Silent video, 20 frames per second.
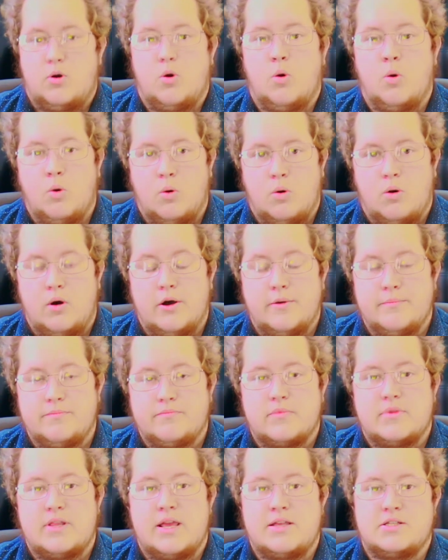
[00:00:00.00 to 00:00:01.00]
Or
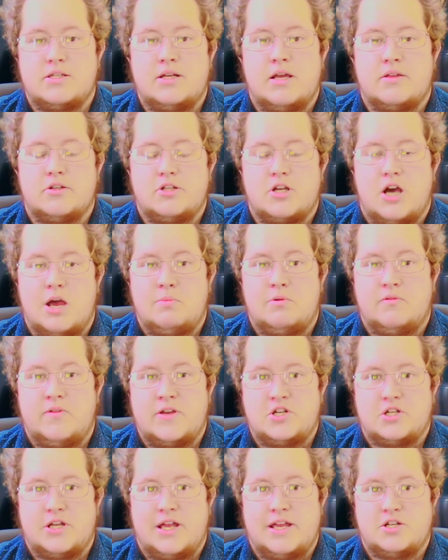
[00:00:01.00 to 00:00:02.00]
there's another type of
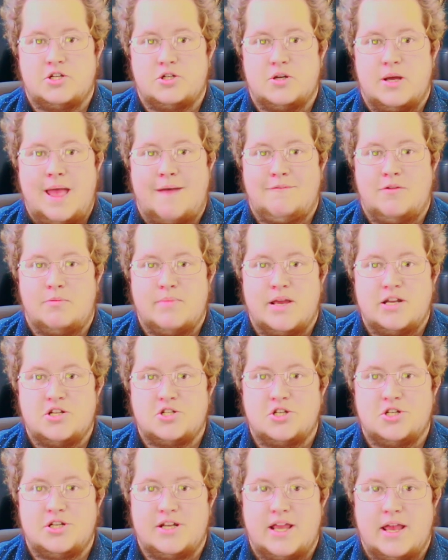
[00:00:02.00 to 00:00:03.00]
education I haven't
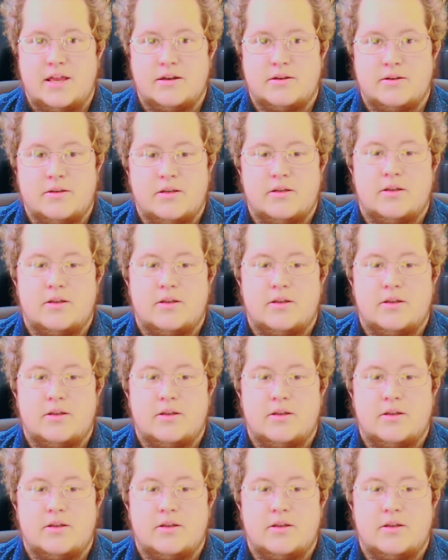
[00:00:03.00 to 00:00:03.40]
mentioned yet,